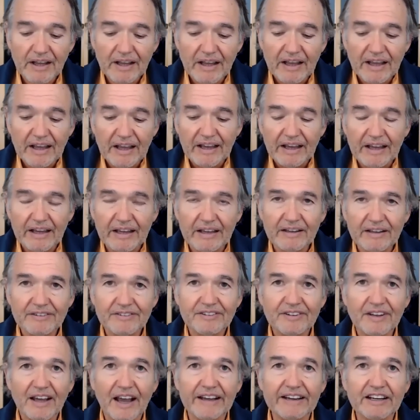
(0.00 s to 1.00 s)
Is
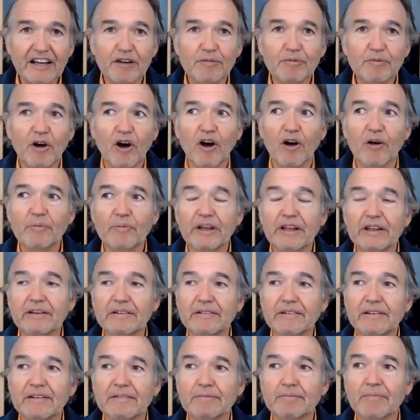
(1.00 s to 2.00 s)
I come home and
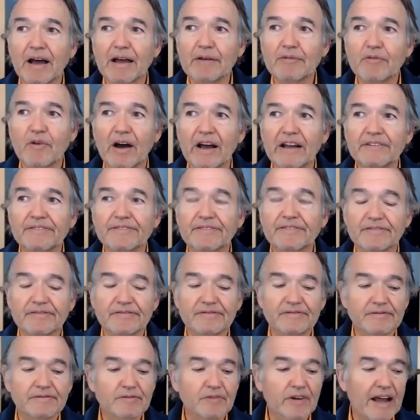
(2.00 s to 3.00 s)
my wife,
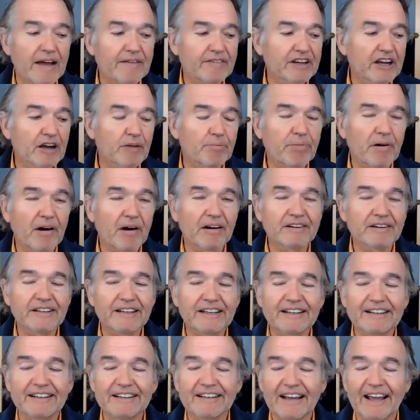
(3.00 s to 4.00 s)
we're having a
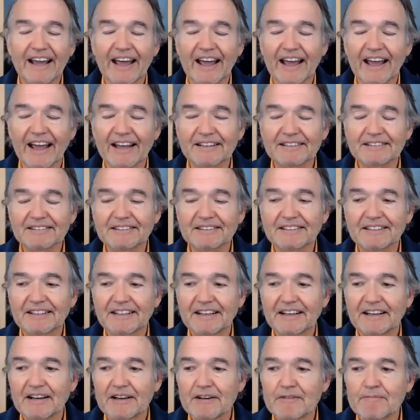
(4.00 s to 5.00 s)
party and
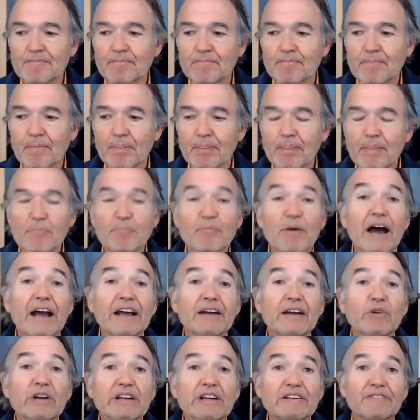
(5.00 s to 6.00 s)
my,
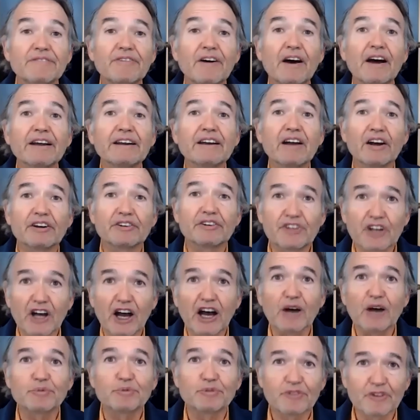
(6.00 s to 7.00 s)
we define our
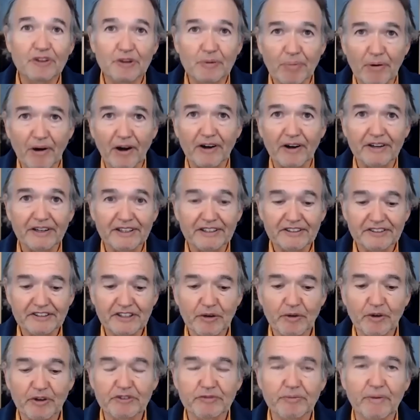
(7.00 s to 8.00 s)
jobs for the party. She
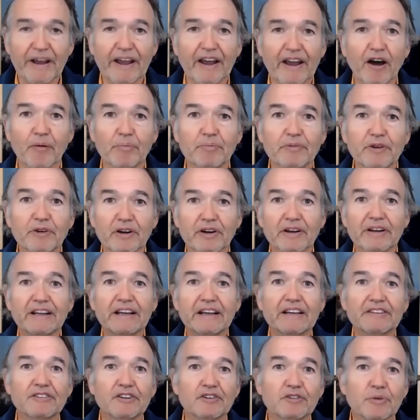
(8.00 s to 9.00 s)
wants my help. You're going to
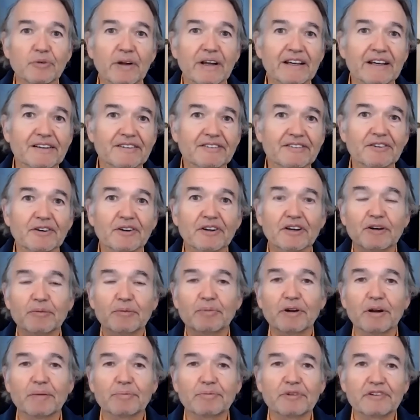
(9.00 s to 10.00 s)
get the drinks. You're going to put
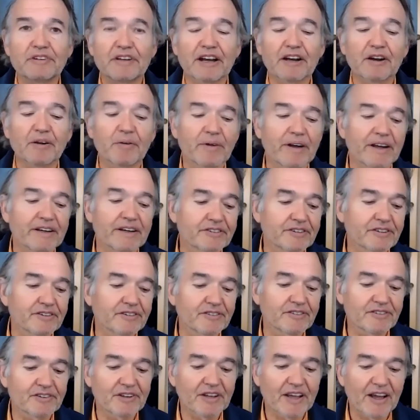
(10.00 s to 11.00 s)
up the decorations.